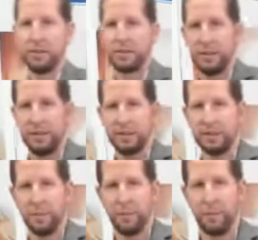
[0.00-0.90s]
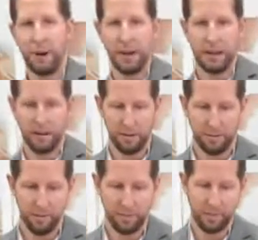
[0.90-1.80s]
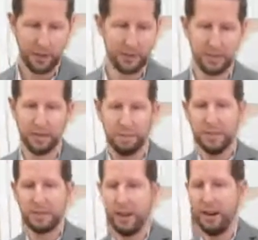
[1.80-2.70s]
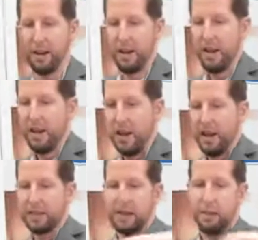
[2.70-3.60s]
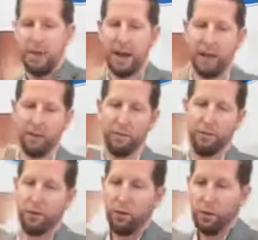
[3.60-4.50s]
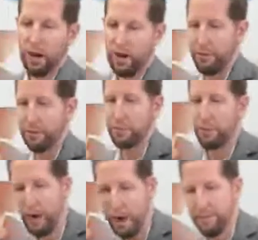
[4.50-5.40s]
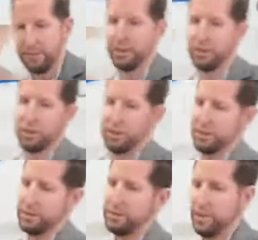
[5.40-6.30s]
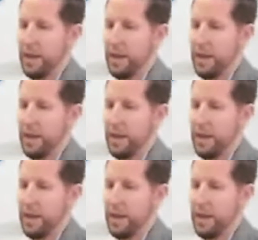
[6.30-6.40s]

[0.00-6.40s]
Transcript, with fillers: You see this zipper right here? I just zip this out. A zip out full coverage privacy shield.